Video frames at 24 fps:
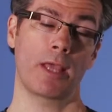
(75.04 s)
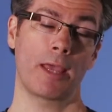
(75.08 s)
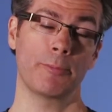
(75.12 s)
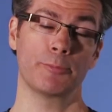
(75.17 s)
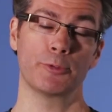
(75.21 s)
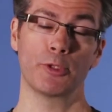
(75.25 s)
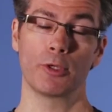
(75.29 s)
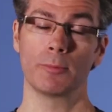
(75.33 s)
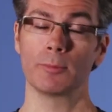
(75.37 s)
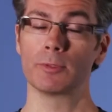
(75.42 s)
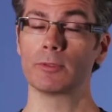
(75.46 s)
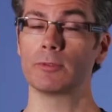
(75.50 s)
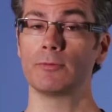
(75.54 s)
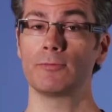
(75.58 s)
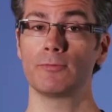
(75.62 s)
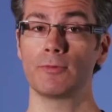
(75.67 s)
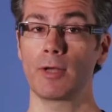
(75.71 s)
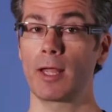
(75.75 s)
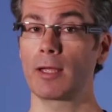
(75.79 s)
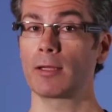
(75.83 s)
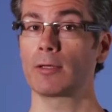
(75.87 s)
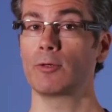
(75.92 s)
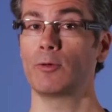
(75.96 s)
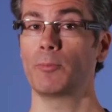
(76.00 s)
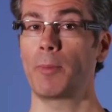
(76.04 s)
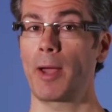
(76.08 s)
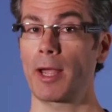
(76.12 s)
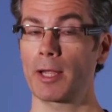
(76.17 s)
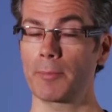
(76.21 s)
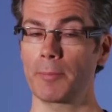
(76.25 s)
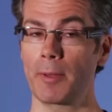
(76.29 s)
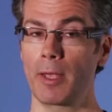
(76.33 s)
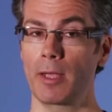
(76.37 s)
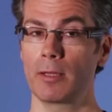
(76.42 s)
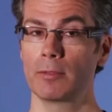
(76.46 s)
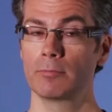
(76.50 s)
abdominal flank or
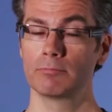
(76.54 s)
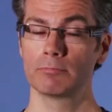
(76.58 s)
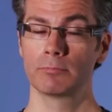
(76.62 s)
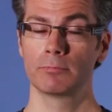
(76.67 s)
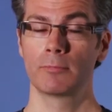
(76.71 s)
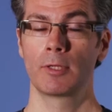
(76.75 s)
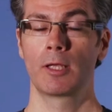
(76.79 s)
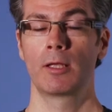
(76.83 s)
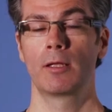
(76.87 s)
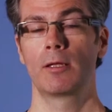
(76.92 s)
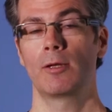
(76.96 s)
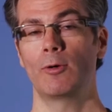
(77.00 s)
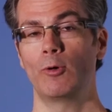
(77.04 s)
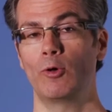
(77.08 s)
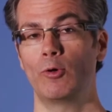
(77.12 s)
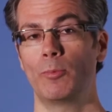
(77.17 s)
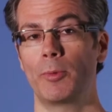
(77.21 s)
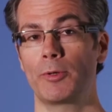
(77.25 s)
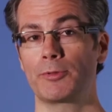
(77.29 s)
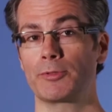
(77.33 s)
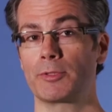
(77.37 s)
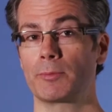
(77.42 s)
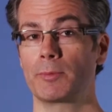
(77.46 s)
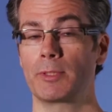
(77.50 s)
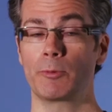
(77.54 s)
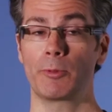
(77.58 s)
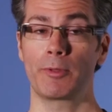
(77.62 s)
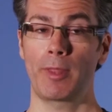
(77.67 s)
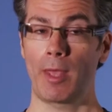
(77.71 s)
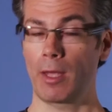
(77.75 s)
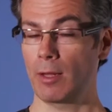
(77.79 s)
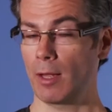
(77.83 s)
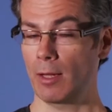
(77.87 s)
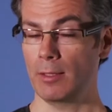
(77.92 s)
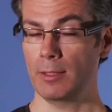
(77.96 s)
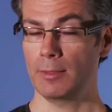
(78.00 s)
back pain, or possibly
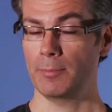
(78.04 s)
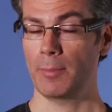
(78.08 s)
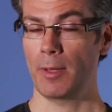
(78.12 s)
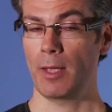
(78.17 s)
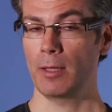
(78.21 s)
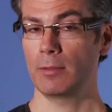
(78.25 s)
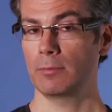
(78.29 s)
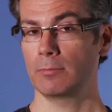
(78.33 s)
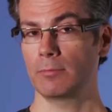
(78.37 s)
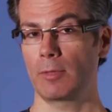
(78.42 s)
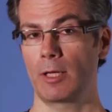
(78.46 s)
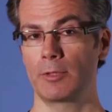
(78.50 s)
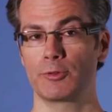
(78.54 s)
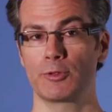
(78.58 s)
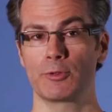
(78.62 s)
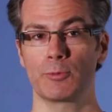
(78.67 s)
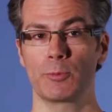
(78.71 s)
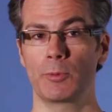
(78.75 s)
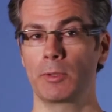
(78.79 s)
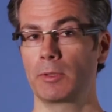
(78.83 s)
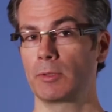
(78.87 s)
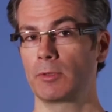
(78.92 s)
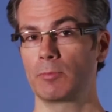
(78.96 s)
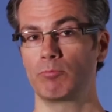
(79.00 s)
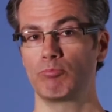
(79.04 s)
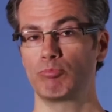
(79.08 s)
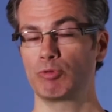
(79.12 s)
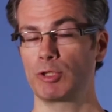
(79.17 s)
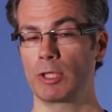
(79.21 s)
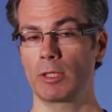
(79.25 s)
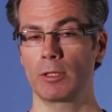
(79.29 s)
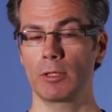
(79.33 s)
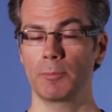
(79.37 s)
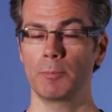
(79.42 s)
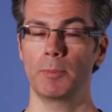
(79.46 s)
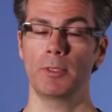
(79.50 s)
without any pain and just with
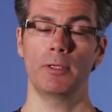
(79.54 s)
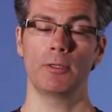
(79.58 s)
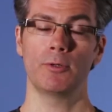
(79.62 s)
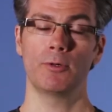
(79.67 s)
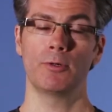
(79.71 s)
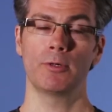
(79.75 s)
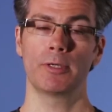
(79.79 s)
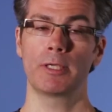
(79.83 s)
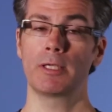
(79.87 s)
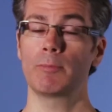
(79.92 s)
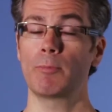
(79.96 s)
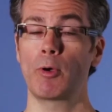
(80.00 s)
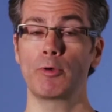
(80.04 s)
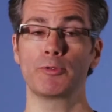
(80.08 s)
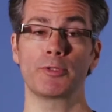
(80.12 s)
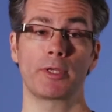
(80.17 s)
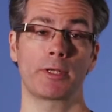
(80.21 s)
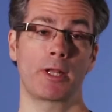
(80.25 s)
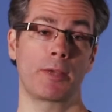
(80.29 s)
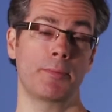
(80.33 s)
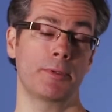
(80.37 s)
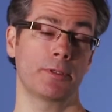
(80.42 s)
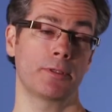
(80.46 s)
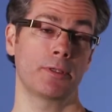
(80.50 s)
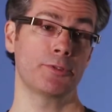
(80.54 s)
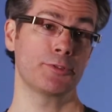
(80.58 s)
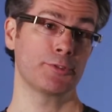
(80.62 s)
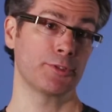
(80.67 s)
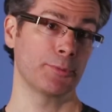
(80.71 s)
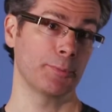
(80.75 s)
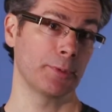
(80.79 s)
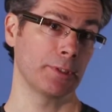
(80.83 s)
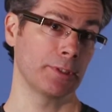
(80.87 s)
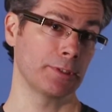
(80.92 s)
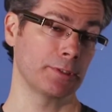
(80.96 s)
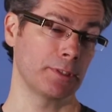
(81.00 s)
syncope or hemodynamic
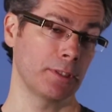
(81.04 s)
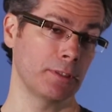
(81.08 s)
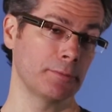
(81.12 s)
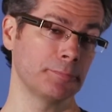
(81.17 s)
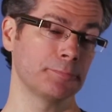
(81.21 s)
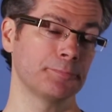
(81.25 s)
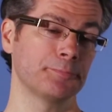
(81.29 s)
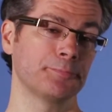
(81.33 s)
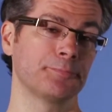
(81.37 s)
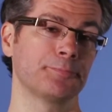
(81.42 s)
instability.